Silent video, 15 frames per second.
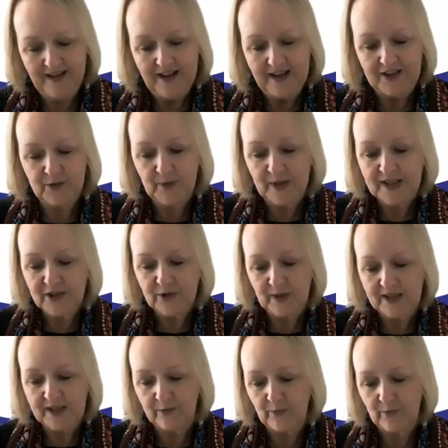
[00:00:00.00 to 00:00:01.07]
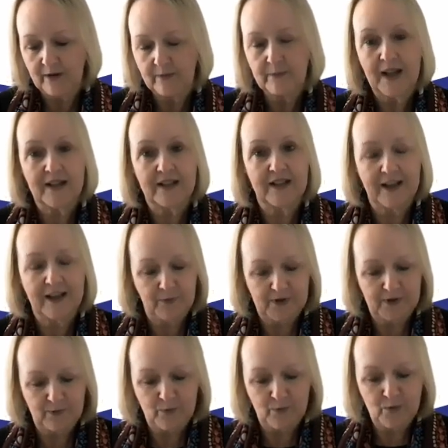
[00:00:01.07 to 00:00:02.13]
In 2021, Melanie
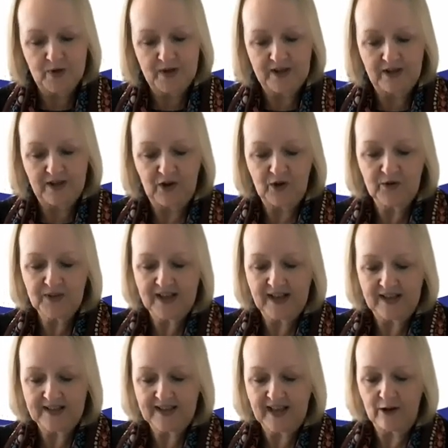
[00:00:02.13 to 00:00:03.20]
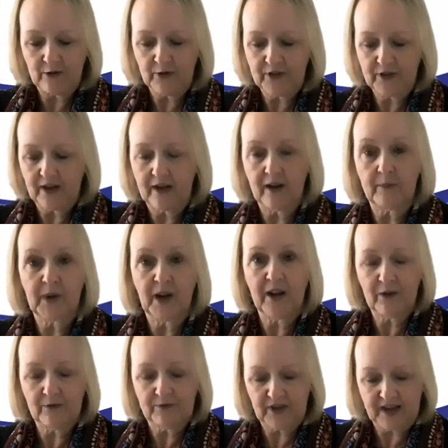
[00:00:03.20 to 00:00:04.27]
was awarded the UTS Health Alumni
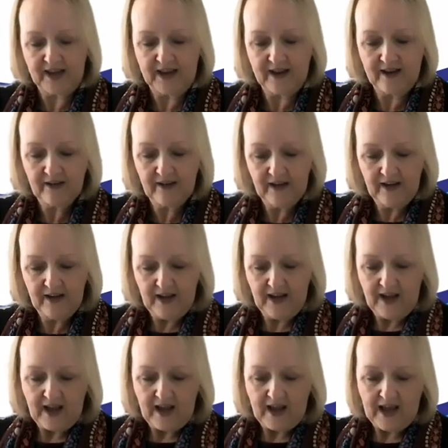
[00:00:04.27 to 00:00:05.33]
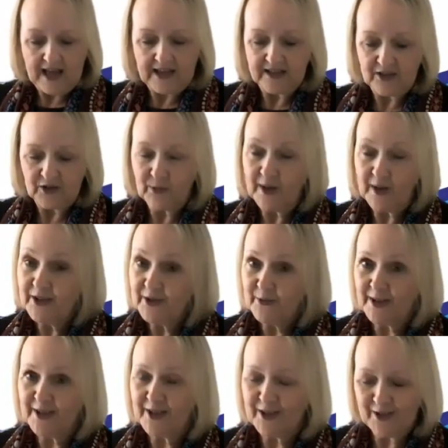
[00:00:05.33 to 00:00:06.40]
of the Year, and in
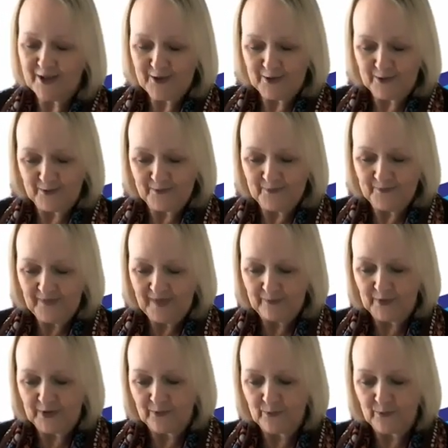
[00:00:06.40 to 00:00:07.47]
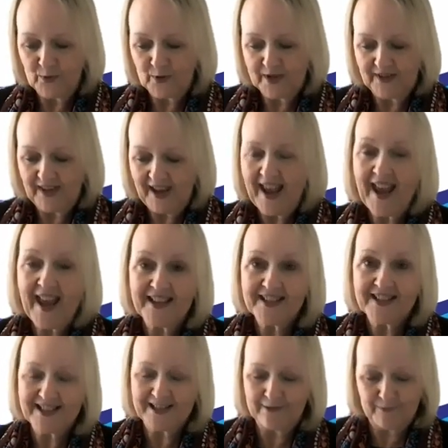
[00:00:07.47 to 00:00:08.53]
2022 was awarded the
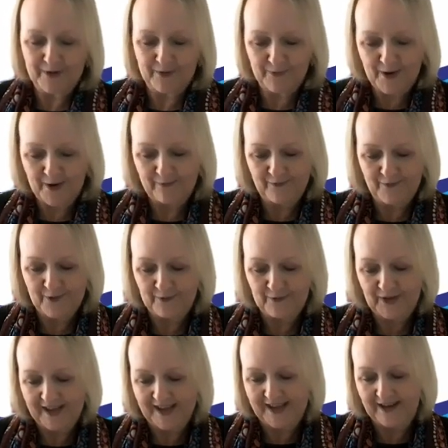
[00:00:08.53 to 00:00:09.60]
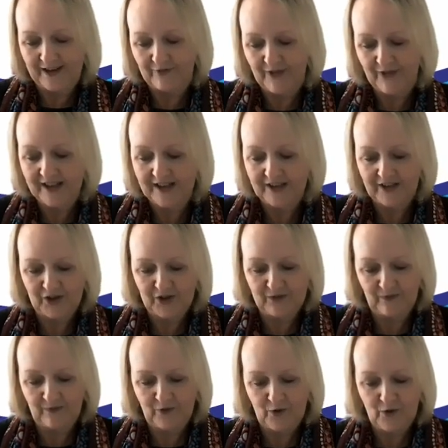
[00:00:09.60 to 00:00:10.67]
Hester Midwife of the Year in
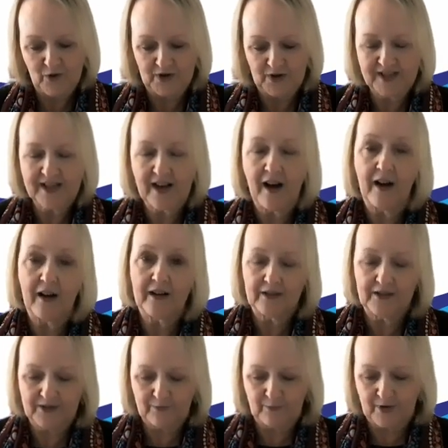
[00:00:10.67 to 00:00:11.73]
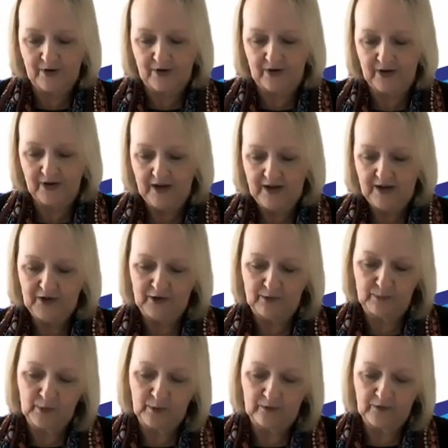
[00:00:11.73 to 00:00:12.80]
recognition for her tireless work to
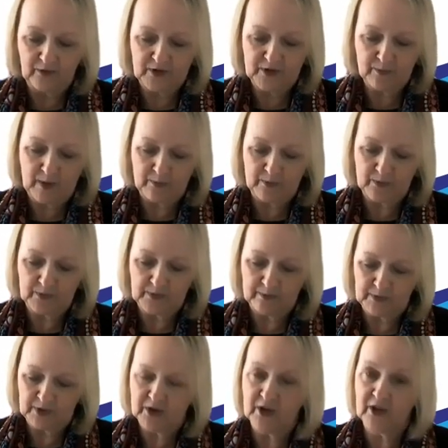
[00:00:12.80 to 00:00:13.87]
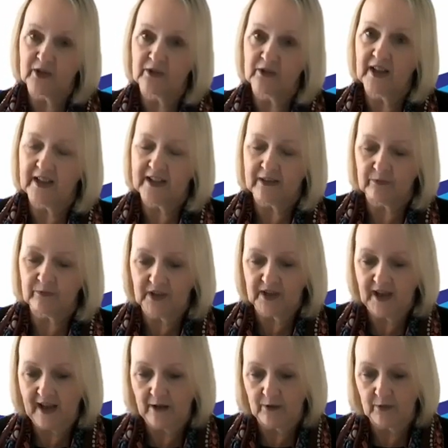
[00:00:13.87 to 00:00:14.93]
improve First Peoples maternal and infant
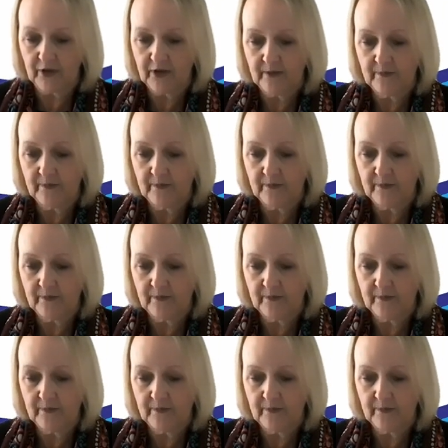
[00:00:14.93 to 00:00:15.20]
health.